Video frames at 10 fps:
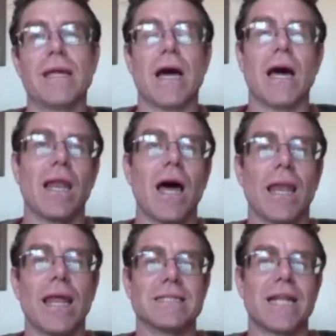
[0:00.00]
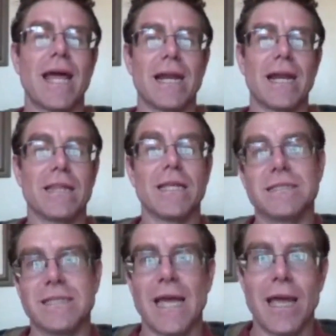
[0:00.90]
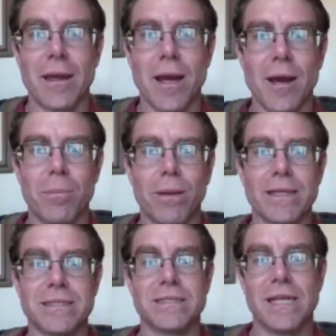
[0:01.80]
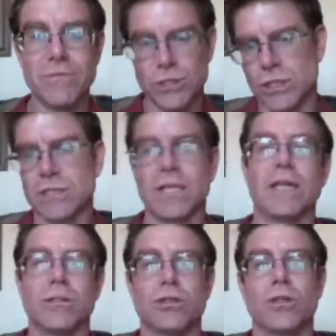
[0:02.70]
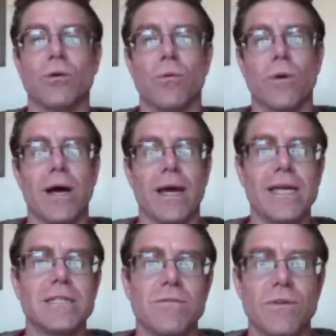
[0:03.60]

a lot less lightning than, say, places even just a little to the east of you